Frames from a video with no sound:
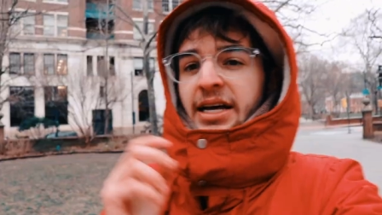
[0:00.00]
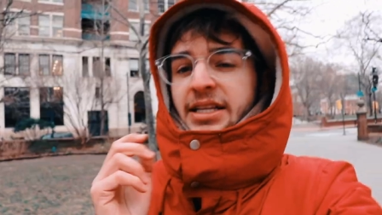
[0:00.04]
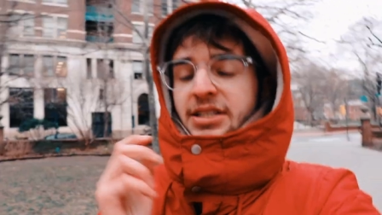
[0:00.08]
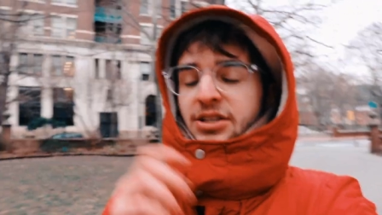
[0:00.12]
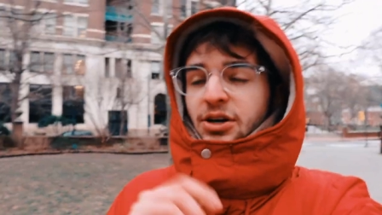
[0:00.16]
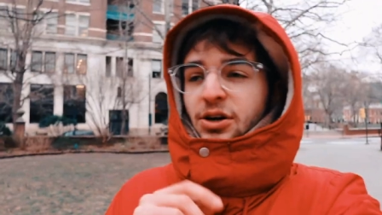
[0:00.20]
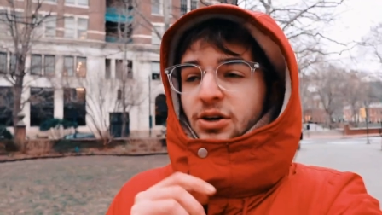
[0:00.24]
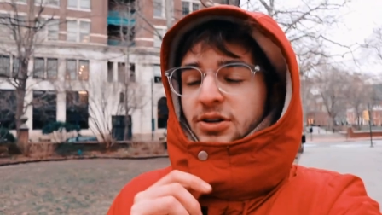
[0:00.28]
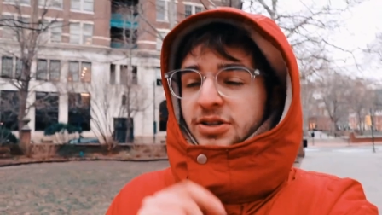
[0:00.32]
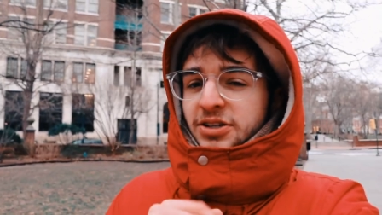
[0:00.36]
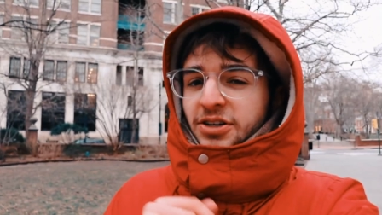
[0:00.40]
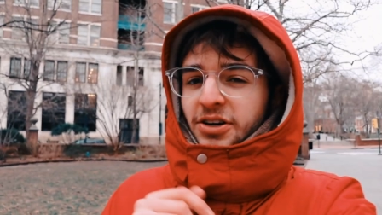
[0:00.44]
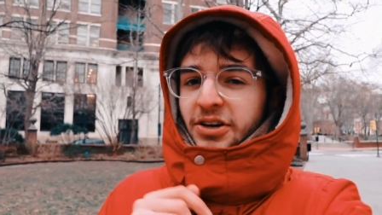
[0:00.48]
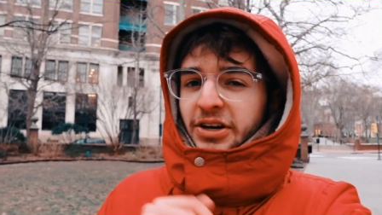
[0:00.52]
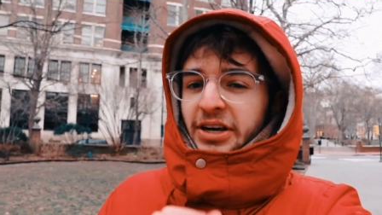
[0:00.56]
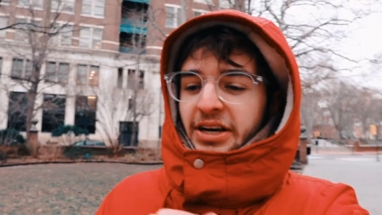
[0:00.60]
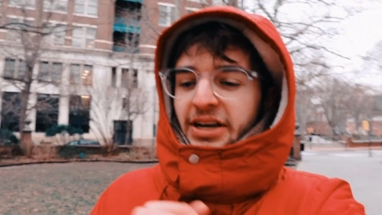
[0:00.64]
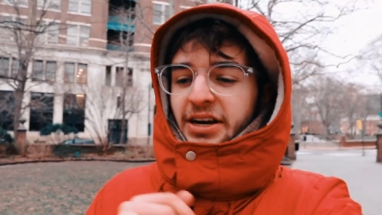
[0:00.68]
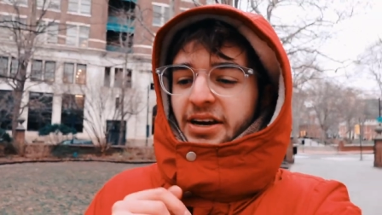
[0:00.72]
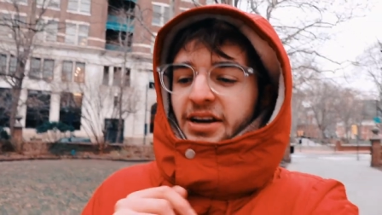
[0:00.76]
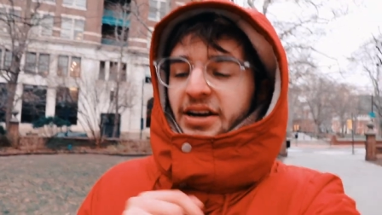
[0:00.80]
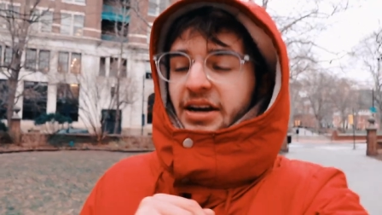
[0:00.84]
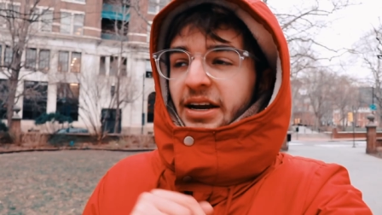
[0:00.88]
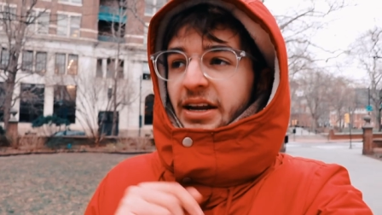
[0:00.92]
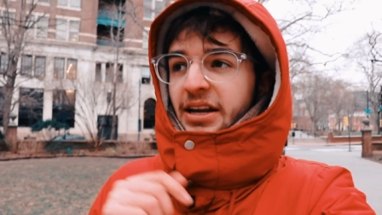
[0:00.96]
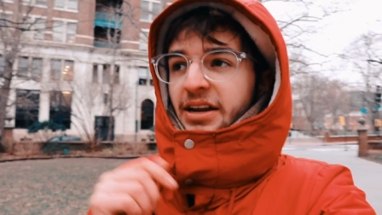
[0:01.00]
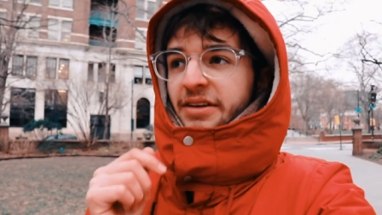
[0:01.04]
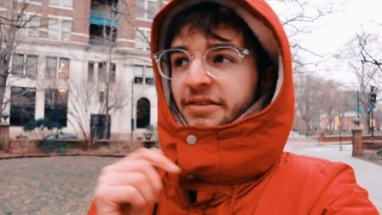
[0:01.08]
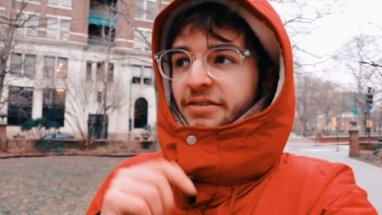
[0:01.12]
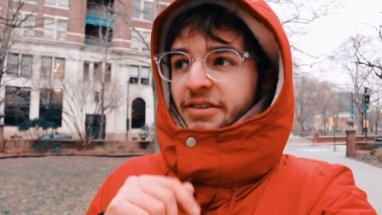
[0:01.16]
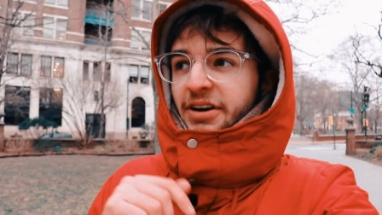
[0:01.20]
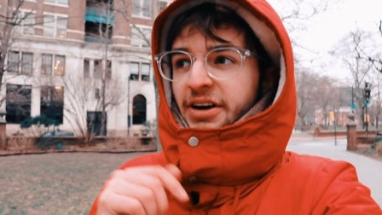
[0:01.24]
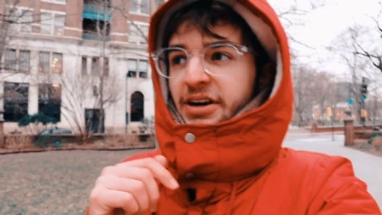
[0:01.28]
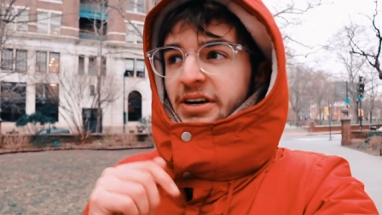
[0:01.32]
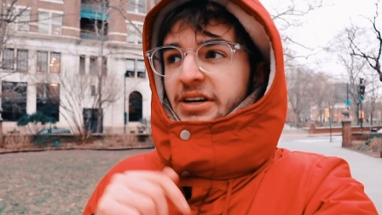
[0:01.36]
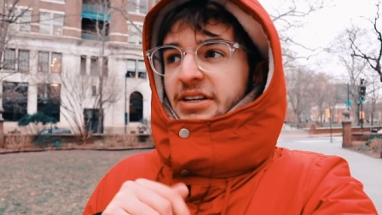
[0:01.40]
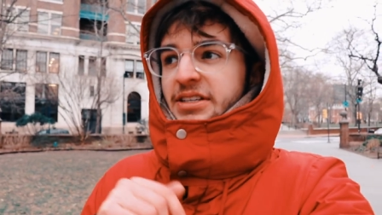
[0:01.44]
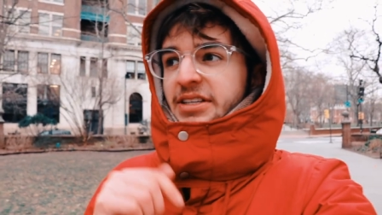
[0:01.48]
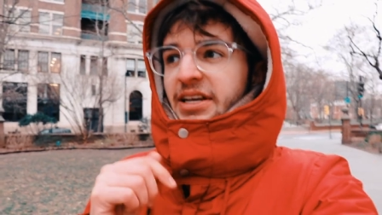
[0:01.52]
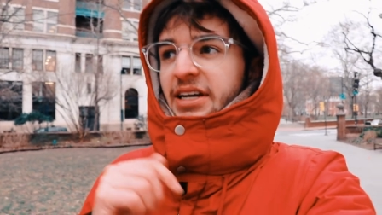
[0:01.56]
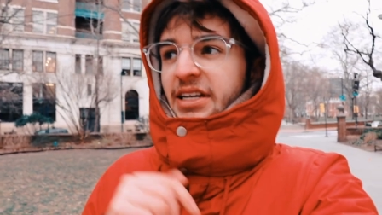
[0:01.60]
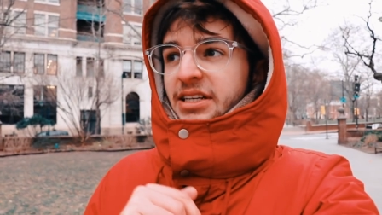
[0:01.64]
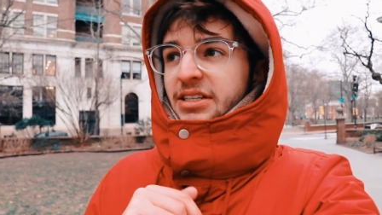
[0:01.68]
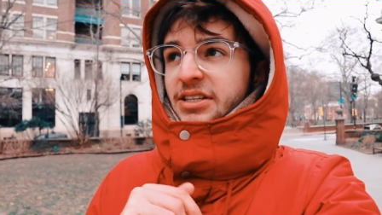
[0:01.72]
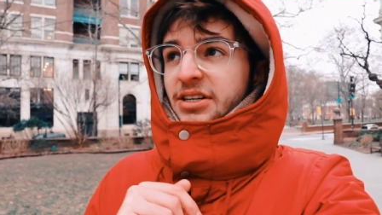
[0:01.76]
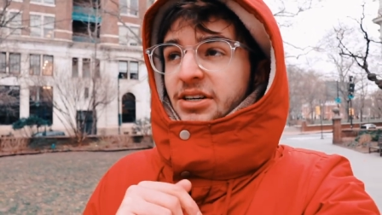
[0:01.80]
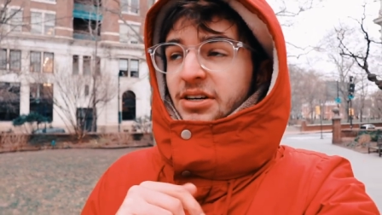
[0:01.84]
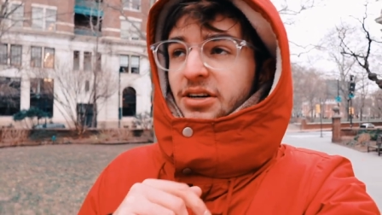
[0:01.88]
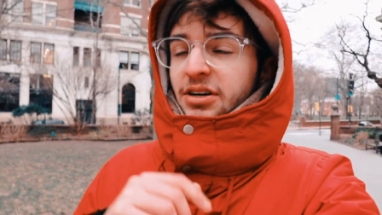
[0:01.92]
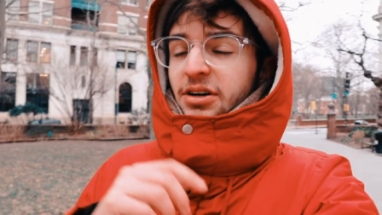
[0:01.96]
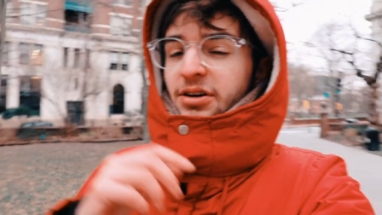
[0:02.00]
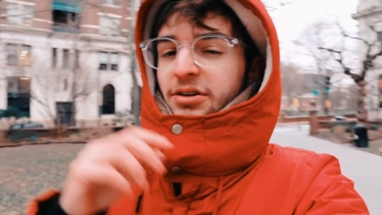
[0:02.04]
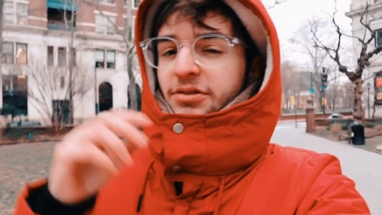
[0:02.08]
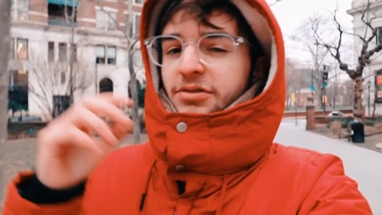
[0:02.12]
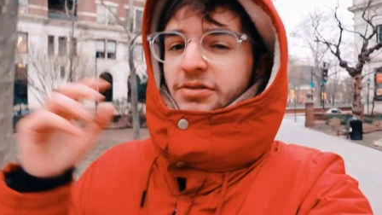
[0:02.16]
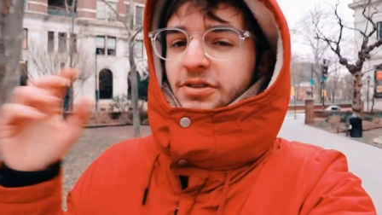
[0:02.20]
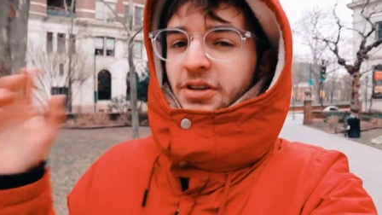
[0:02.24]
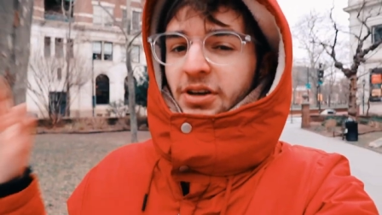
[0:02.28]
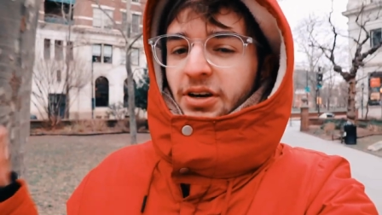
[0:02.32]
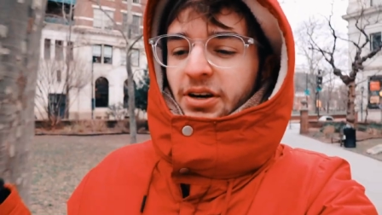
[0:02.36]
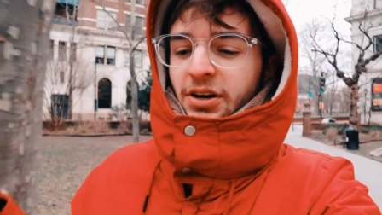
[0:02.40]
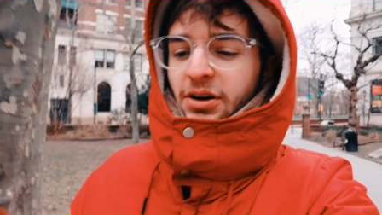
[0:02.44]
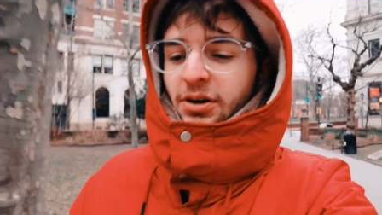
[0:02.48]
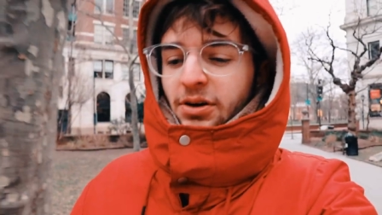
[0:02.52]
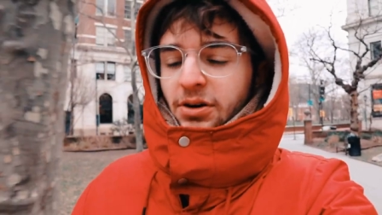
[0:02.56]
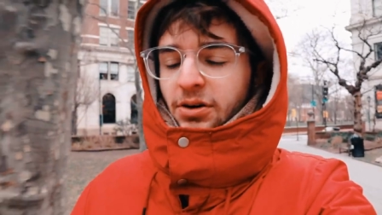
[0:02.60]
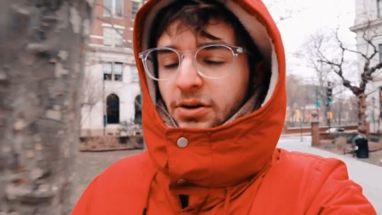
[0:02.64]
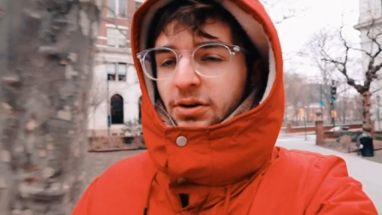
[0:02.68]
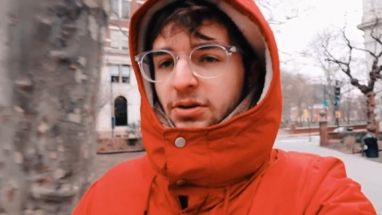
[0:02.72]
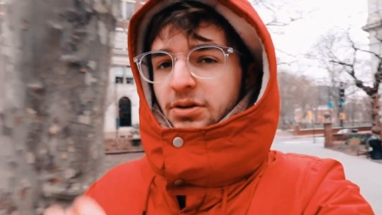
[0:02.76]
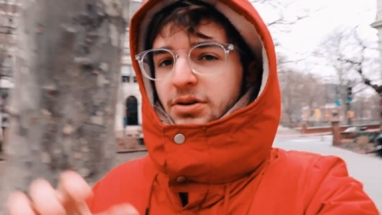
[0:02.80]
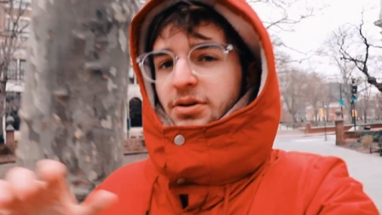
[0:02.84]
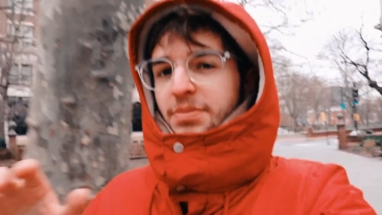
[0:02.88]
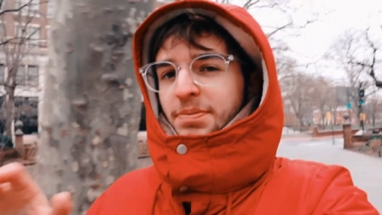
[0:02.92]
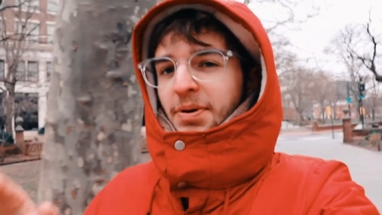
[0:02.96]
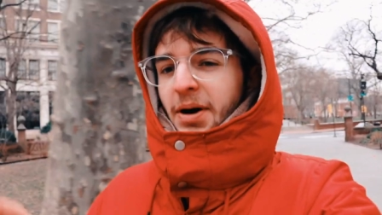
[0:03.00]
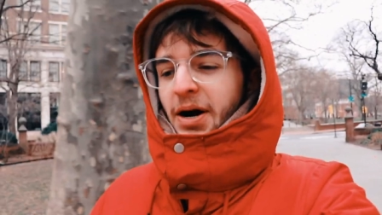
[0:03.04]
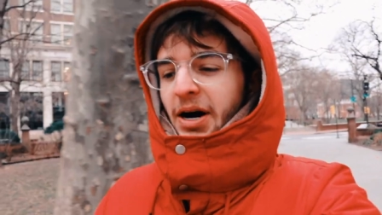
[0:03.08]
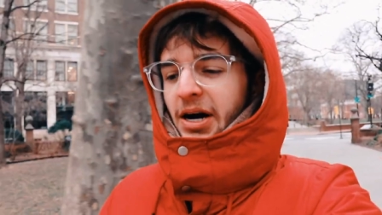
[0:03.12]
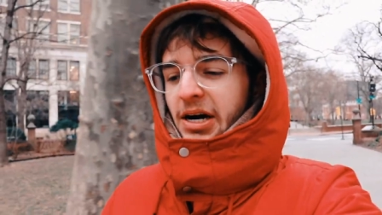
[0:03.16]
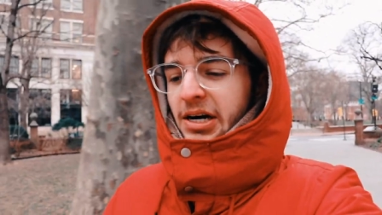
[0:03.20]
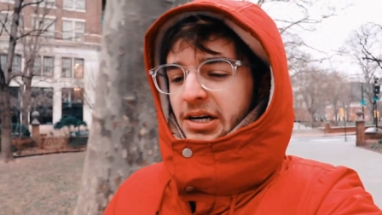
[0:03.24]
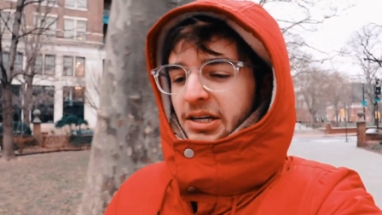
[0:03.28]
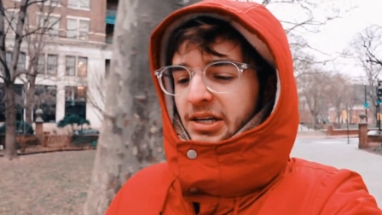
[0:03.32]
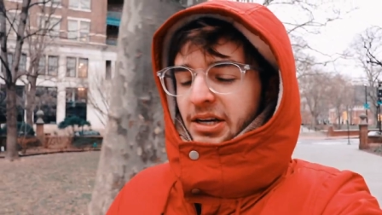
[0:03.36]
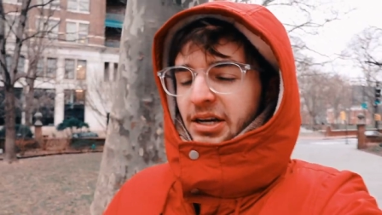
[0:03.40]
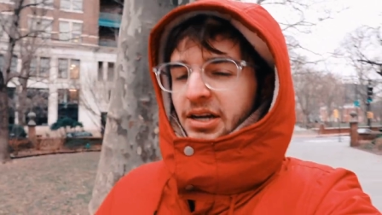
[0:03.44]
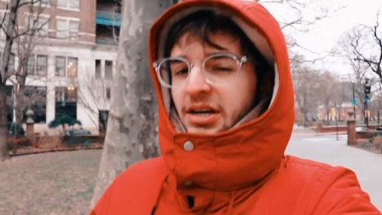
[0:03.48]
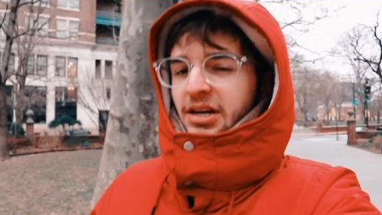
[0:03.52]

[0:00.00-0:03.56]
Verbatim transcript: It's also here in the very center of the older part